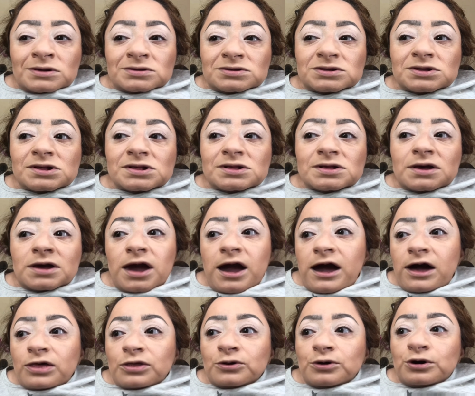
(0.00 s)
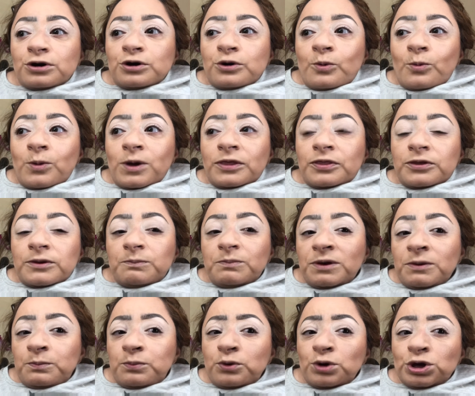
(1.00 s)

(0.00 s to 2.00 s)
just gather with the people